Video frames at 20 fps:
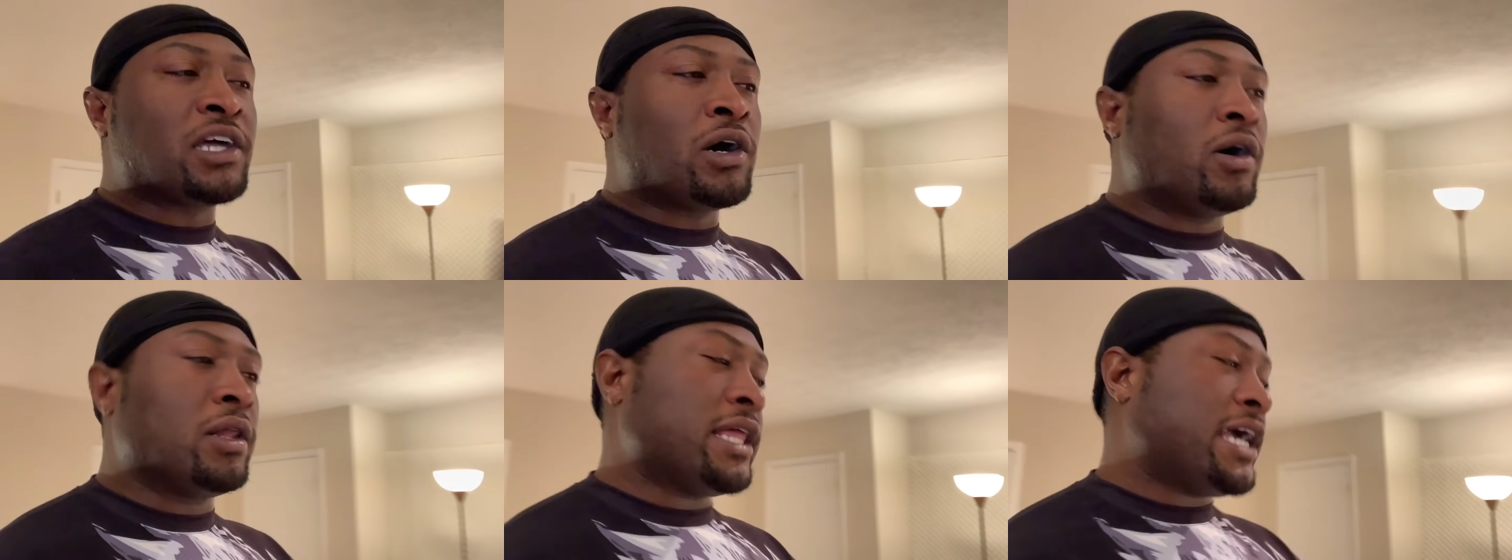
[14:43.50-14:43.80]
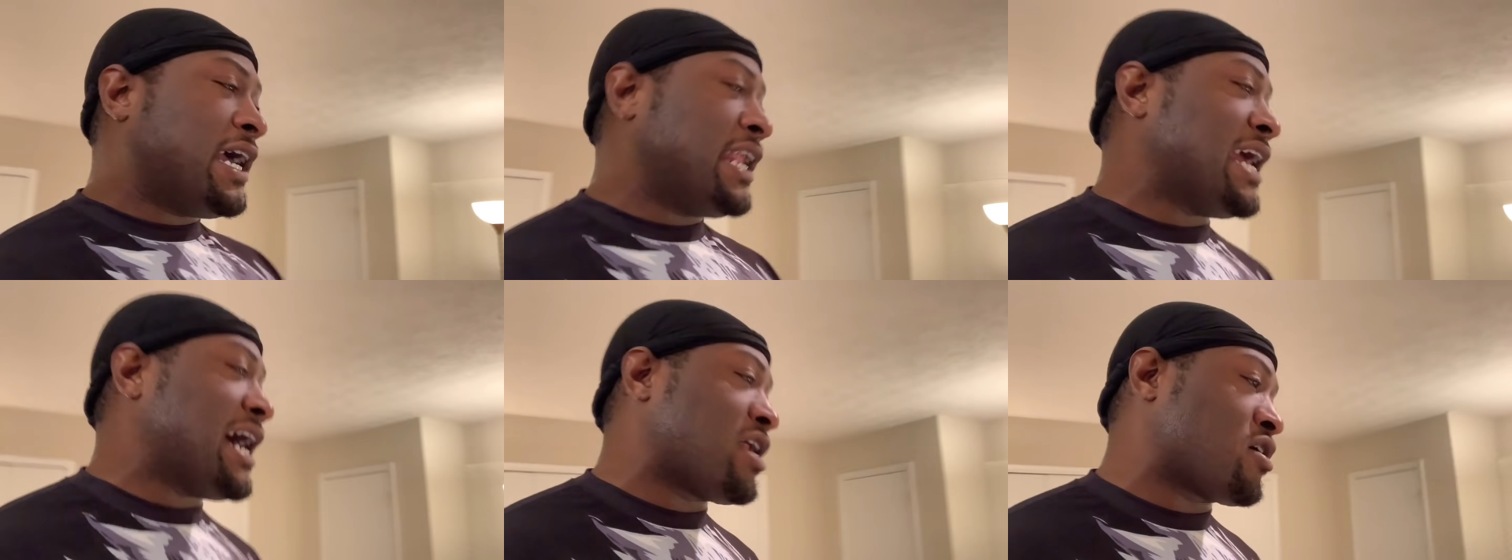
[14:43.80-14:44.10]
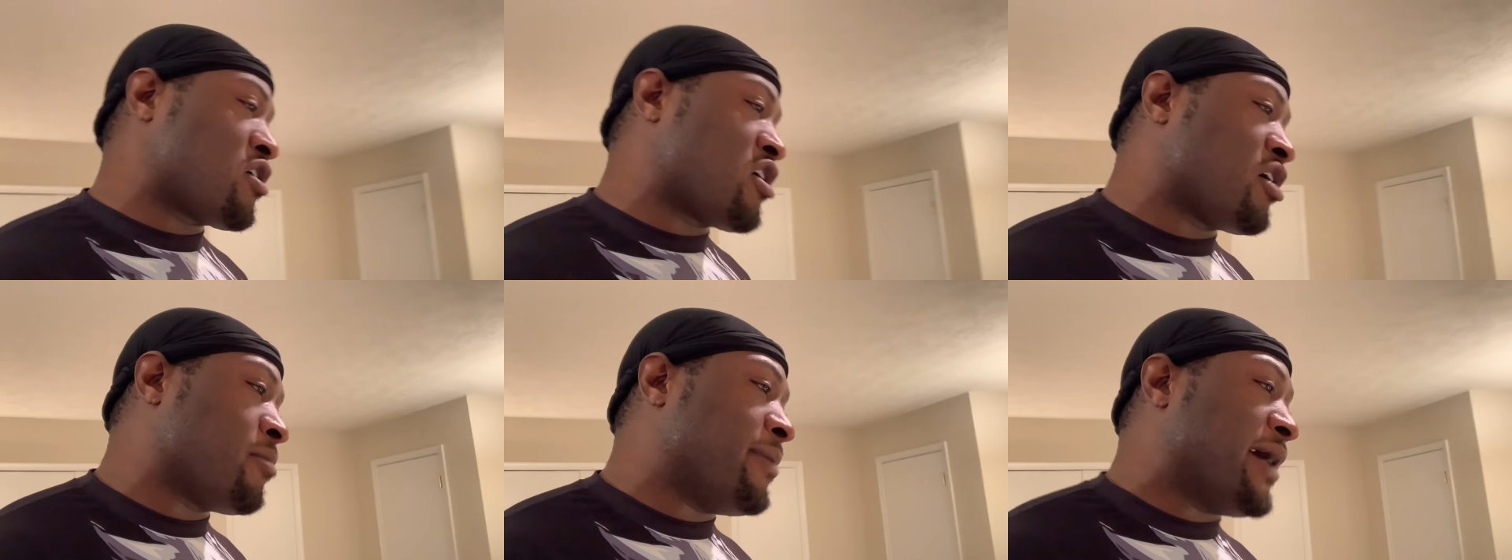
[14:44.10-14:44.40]
still laying down
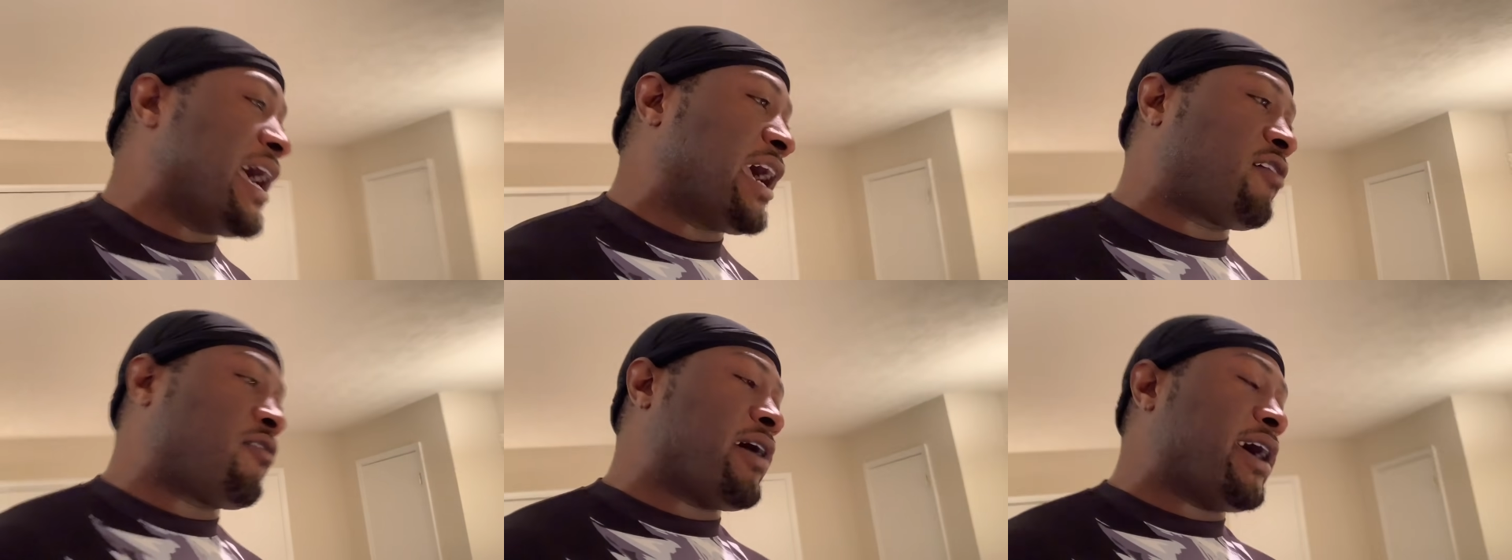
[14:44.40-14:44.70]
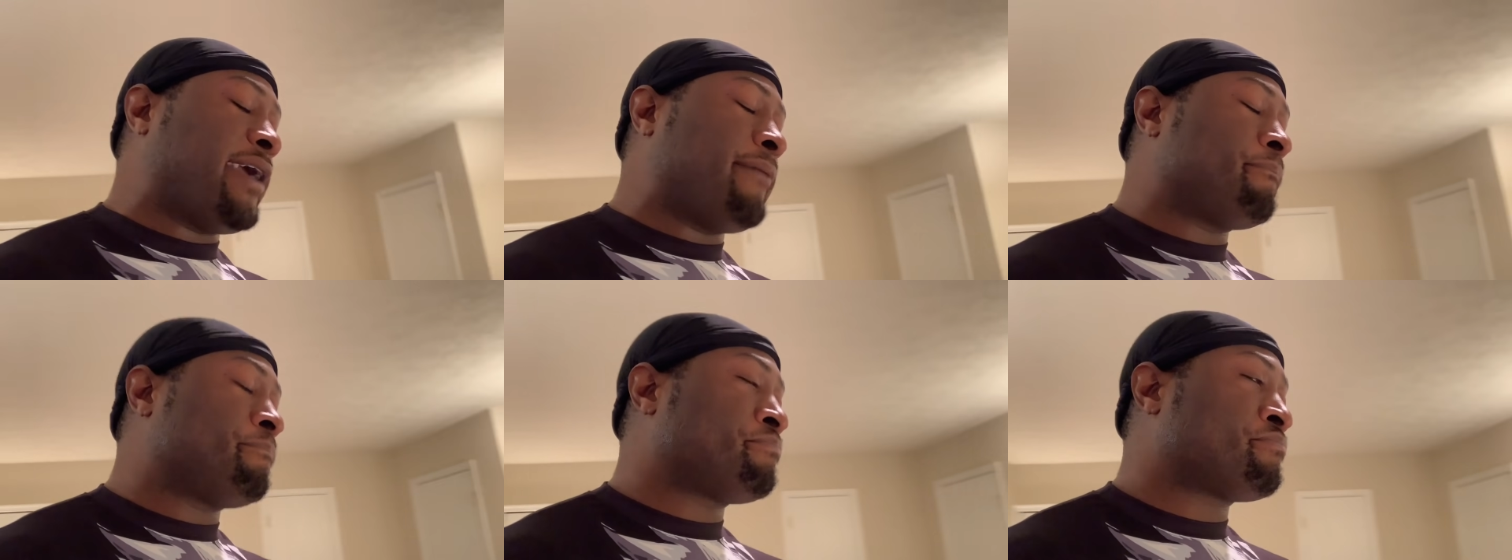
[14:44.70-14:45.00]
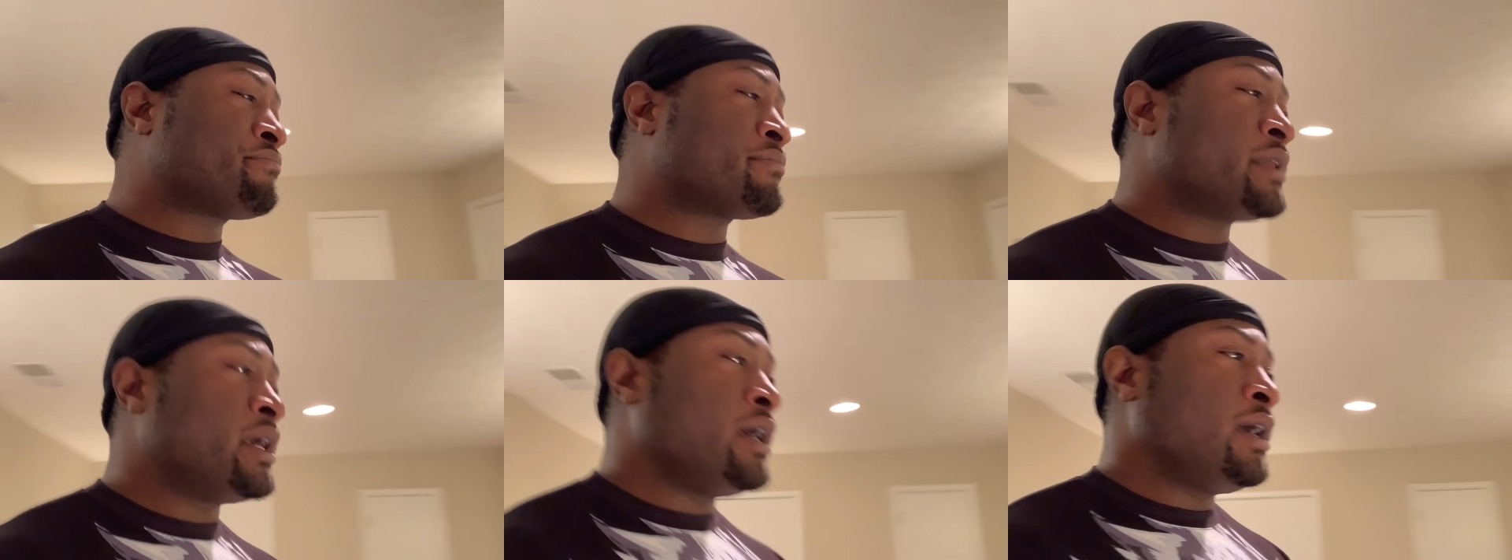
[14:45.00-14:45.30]
on her back, right?
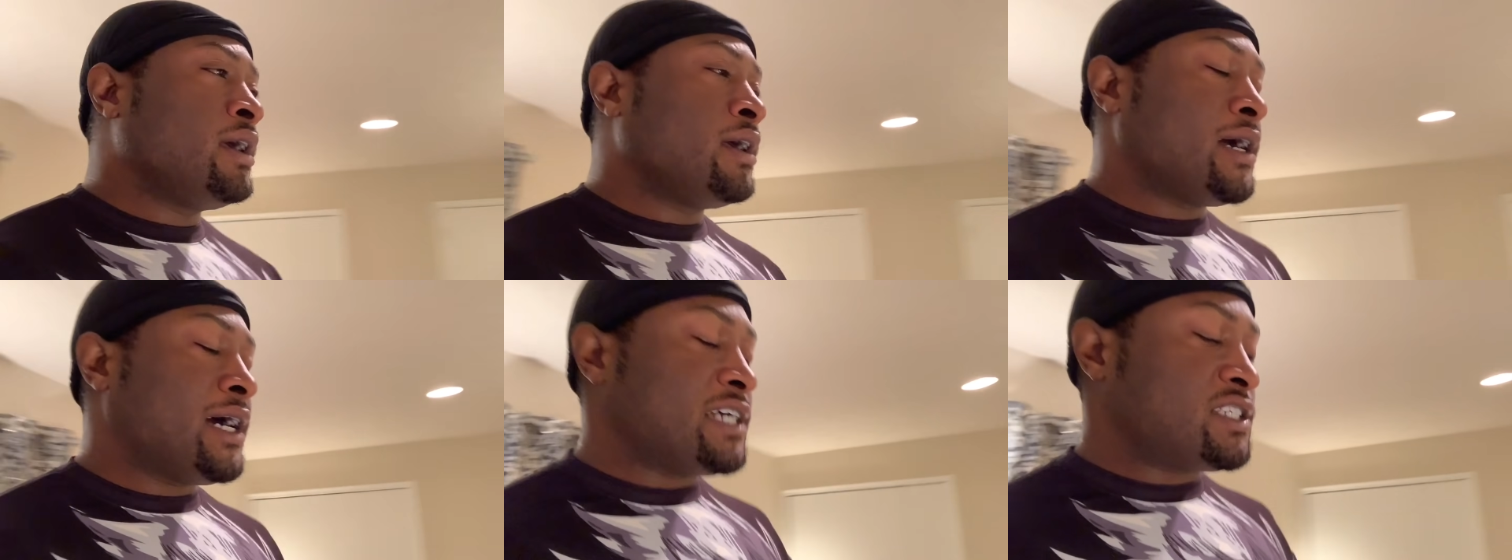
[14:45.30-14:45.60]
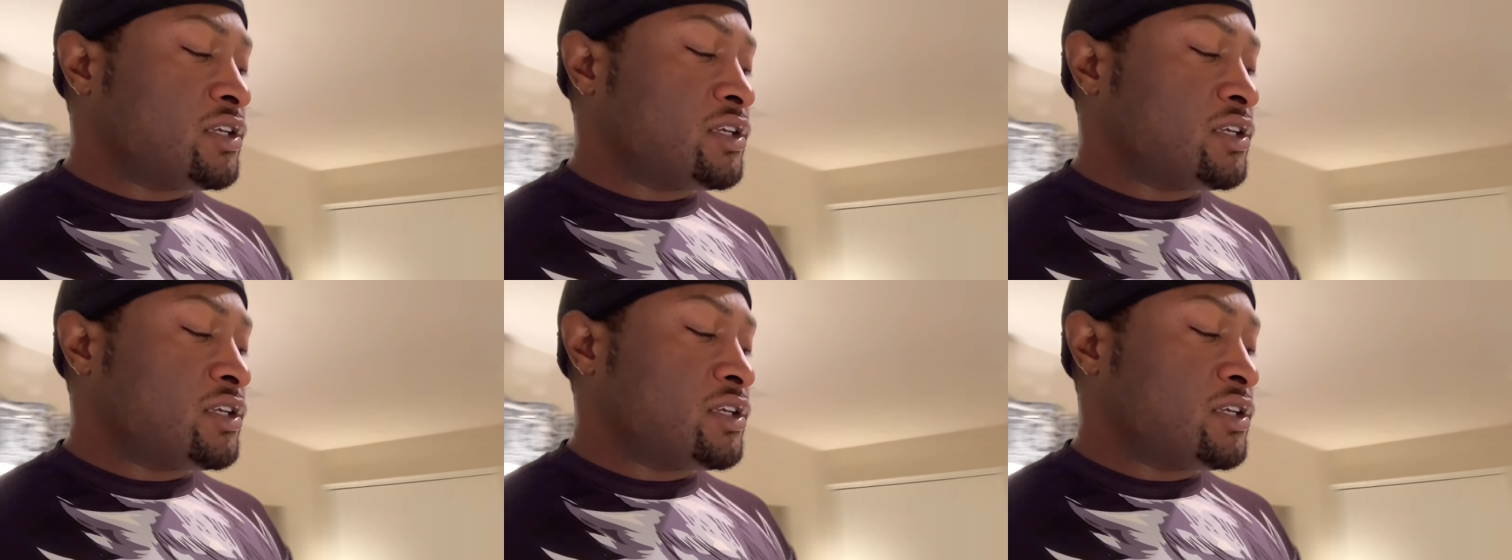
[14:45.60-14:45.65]
I